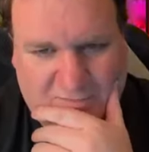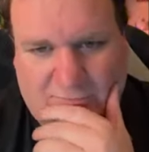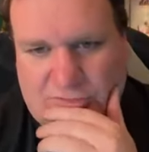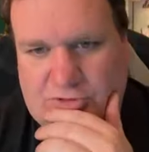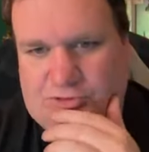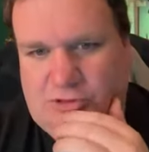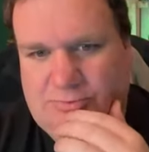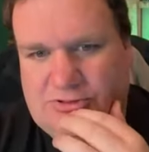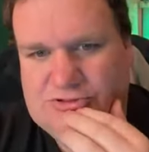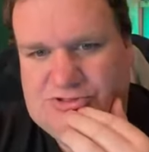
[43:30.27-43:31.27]
Favorite
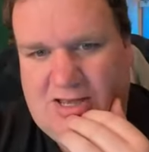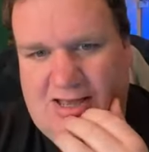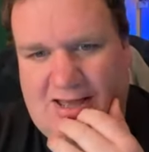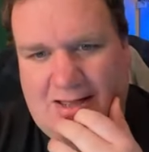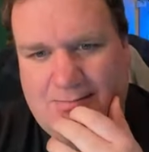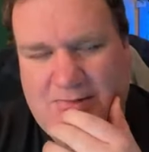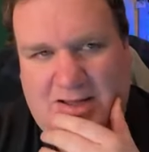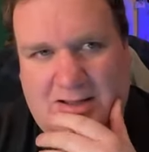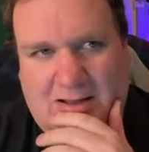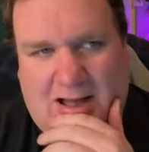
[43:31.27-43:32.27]
YouTubers?
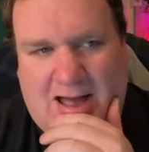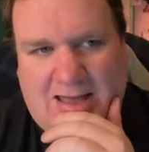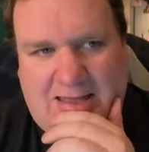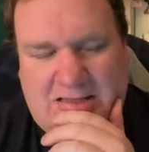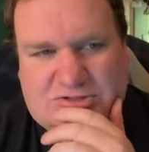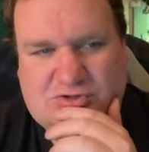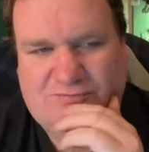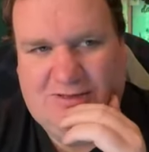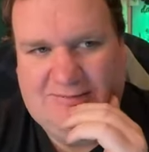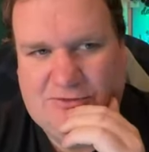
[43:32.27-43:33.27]

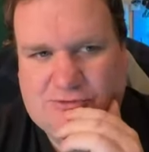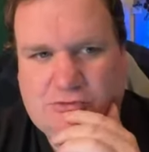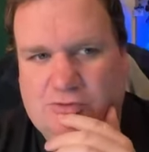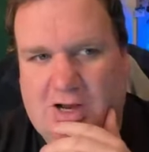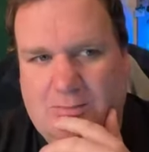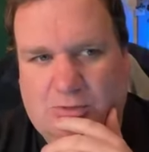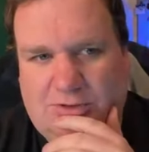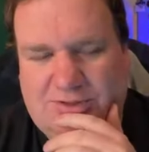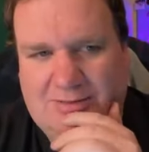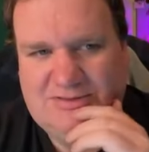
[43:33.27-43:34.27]
For, like, the true crime
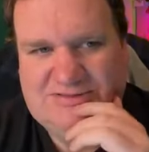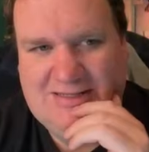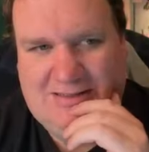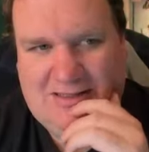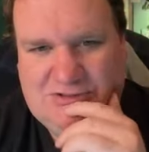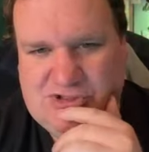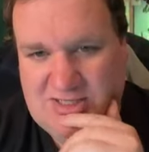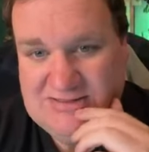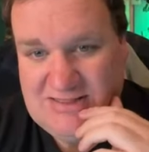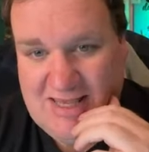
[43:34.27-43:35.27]
world, I would say, like,
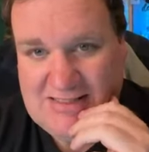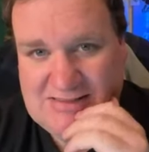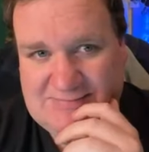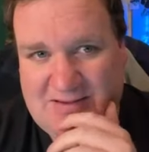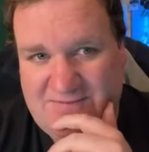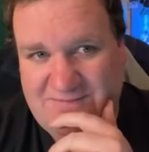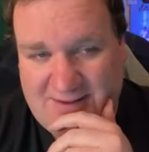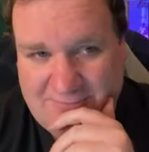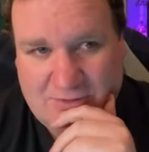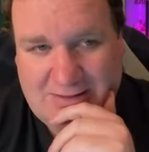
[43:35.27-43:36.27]
JCS is my
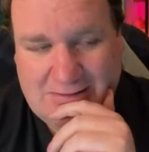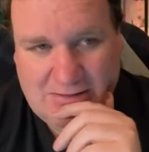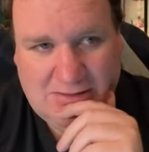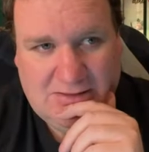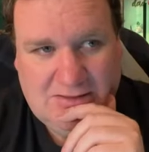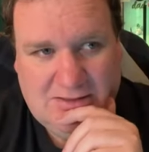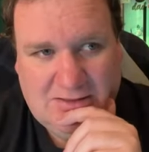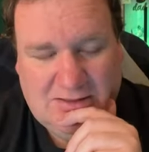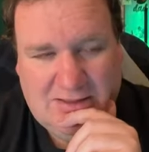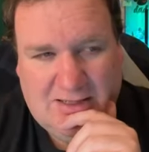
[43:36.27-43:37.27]
favorite.
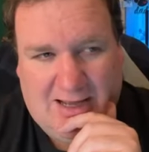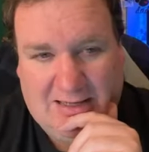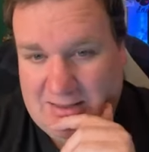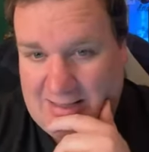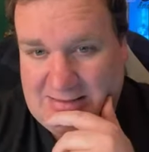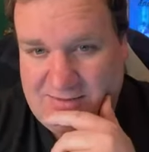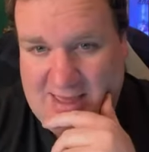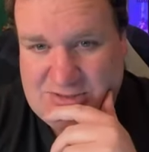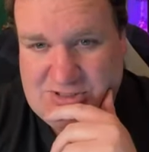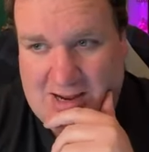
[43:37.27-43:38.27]
I like
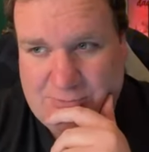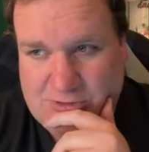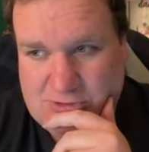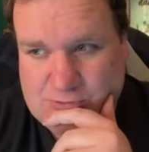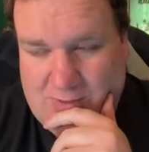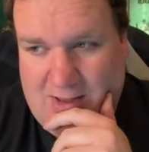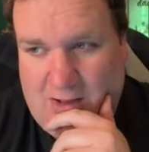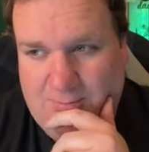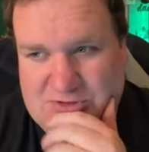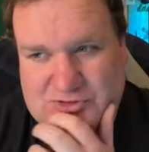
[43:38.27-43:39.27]
that chapter as
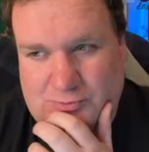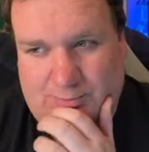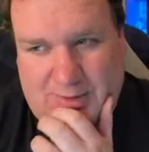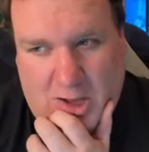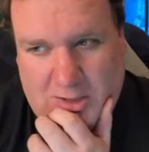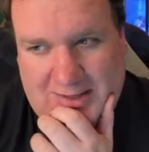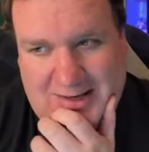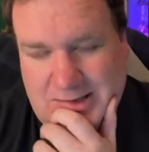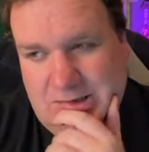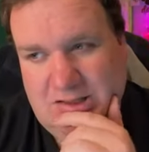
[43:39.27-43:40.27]
well. Mr.
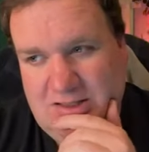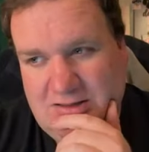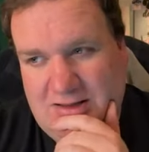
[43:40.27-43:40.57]
Ballin.